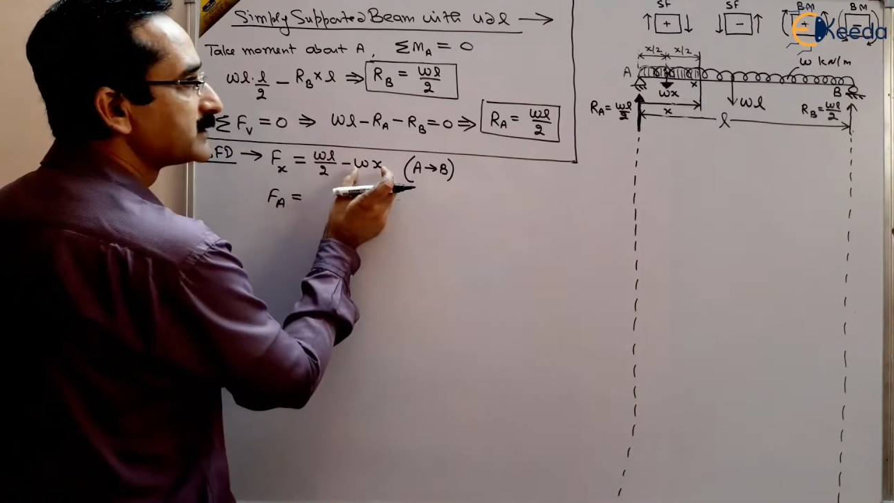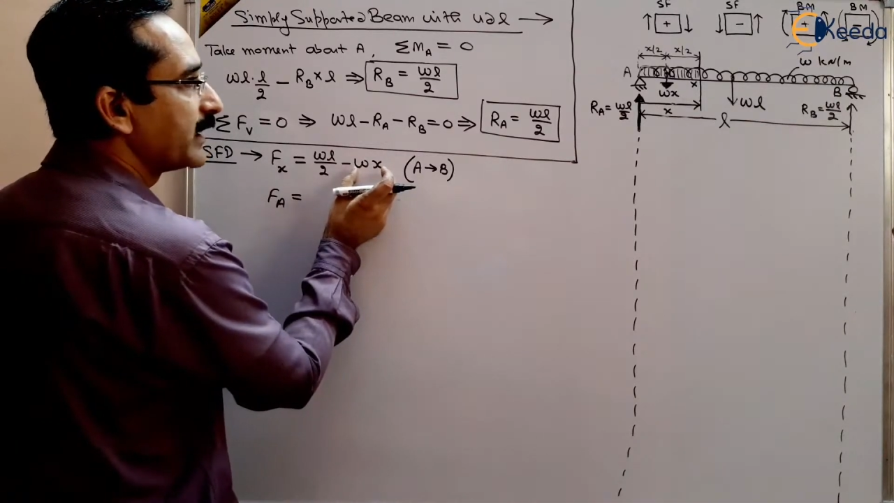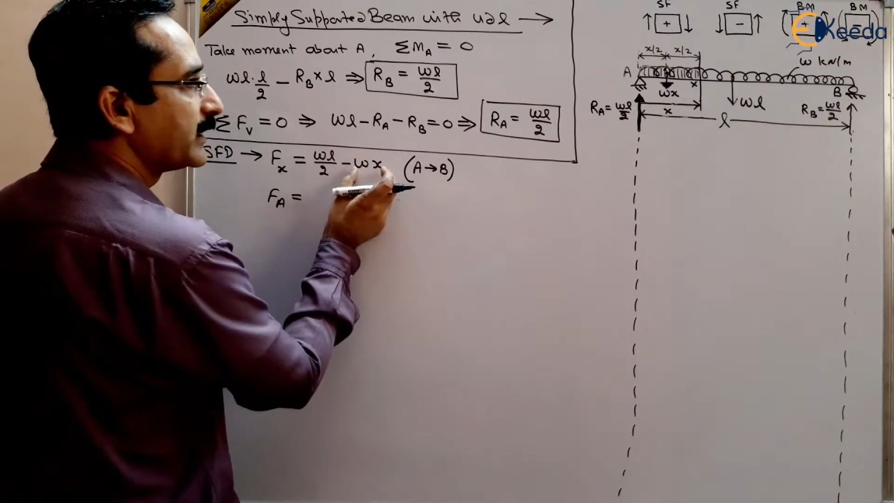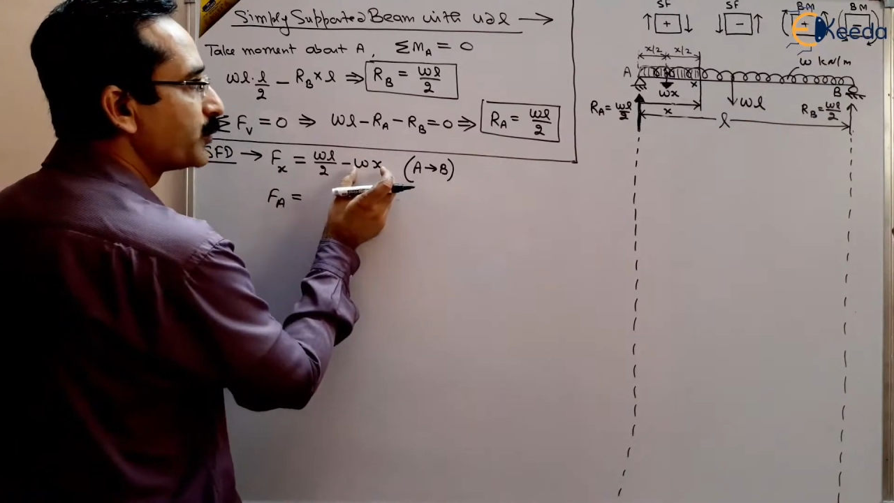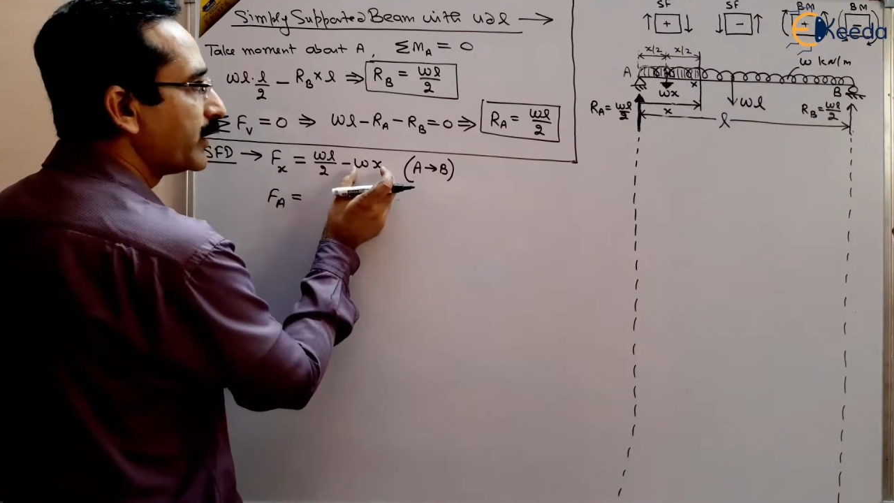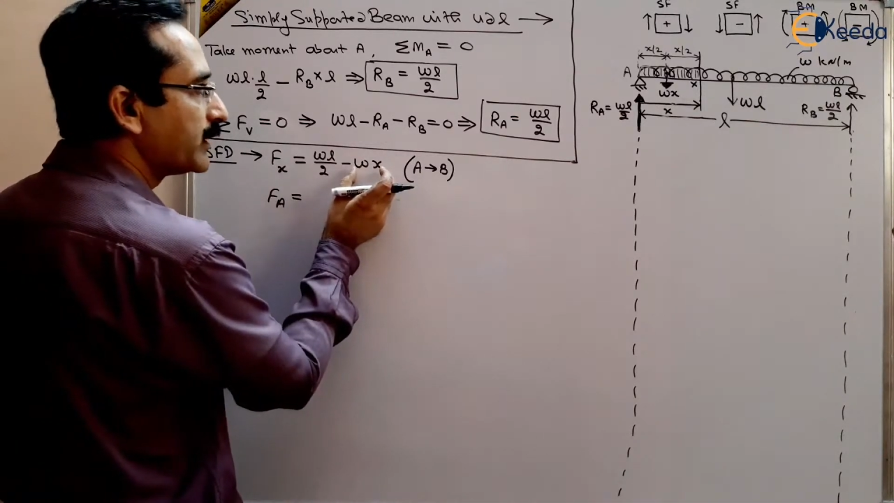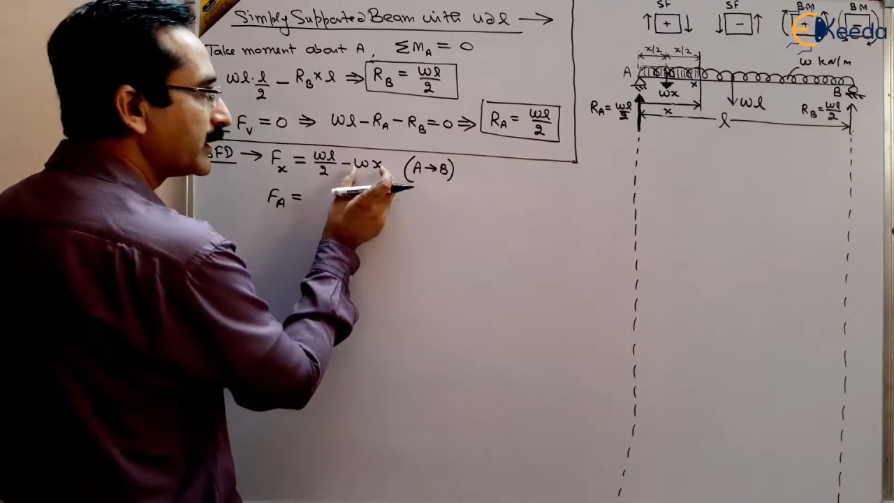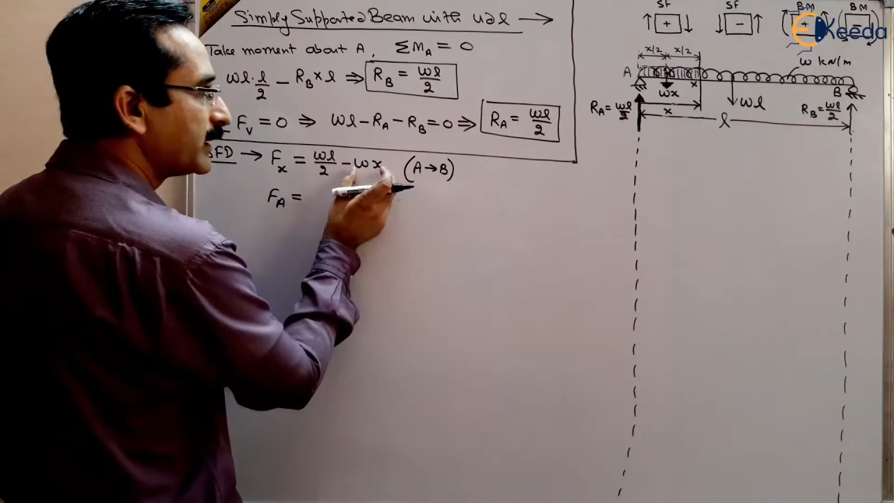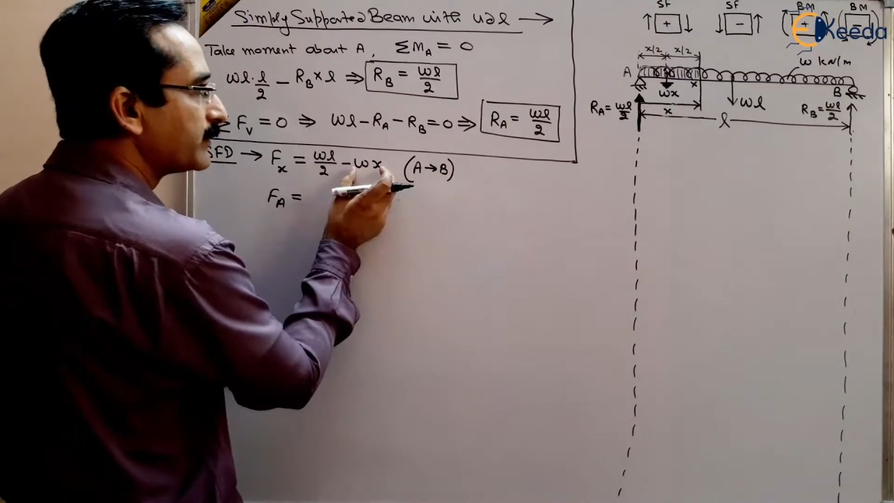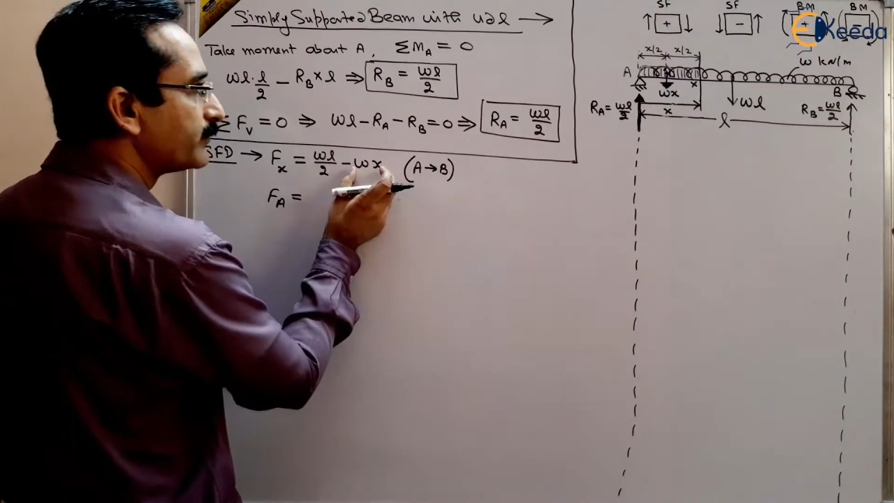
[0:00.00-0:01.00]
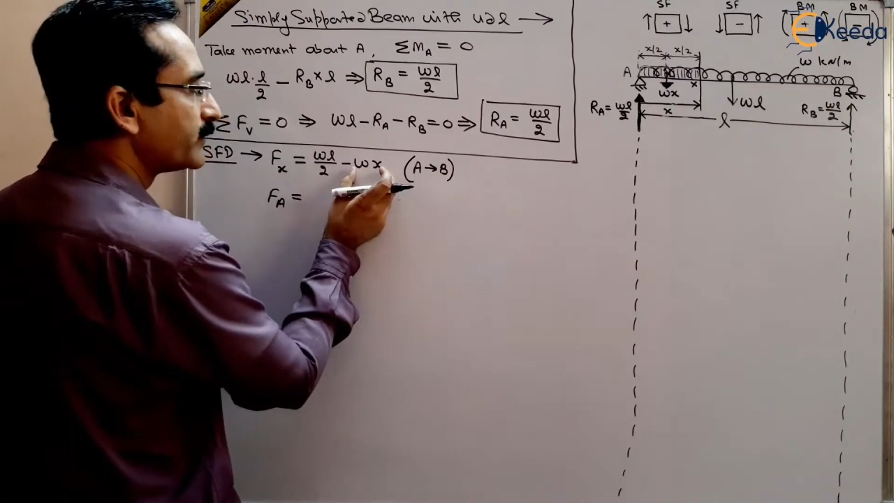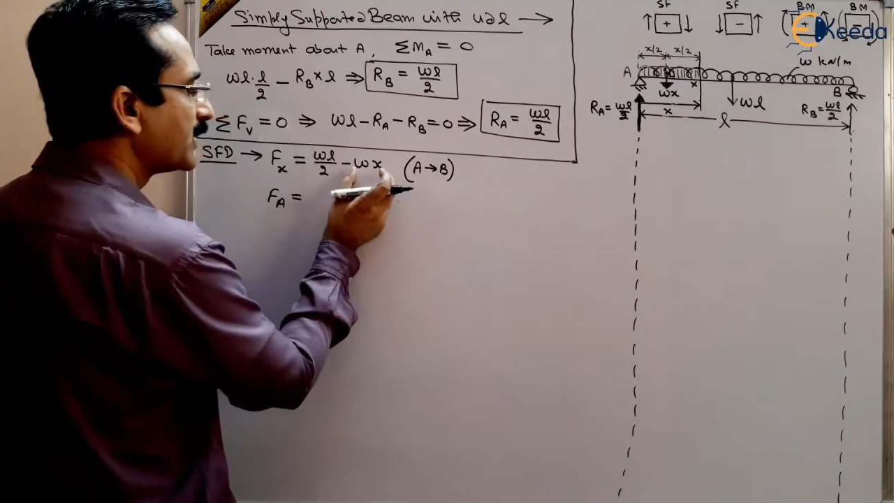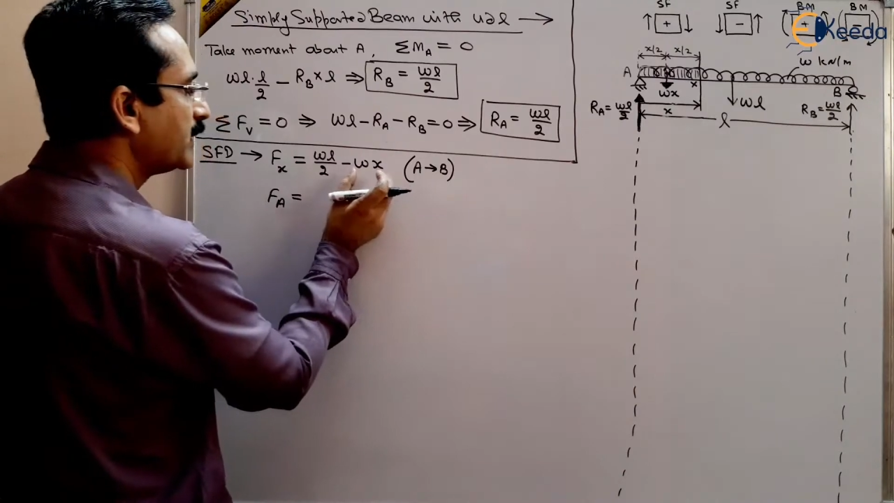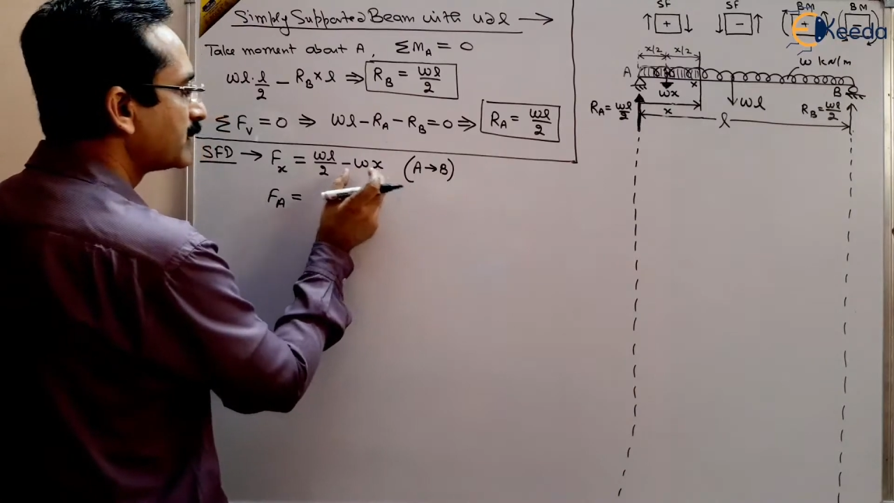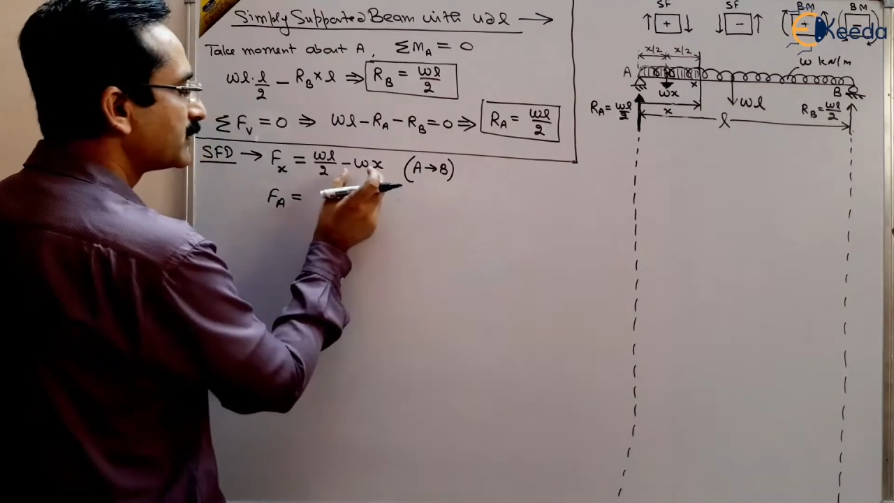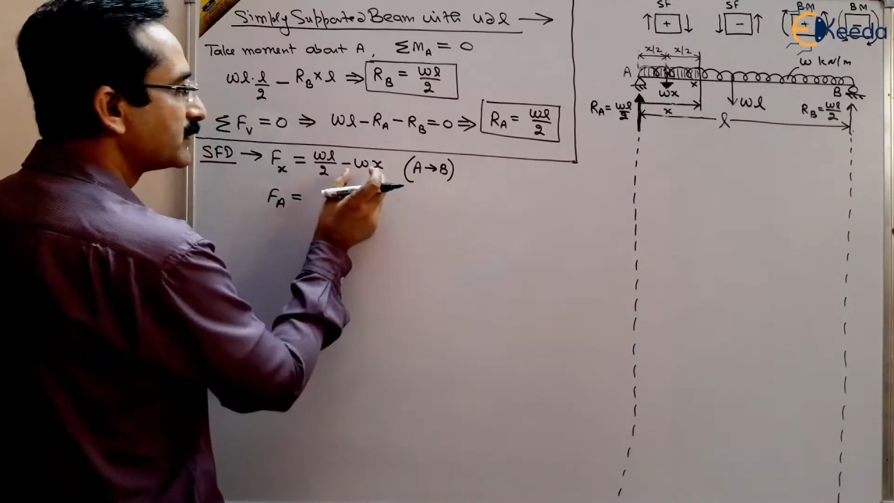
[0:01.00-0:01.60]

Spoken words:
at point A, right?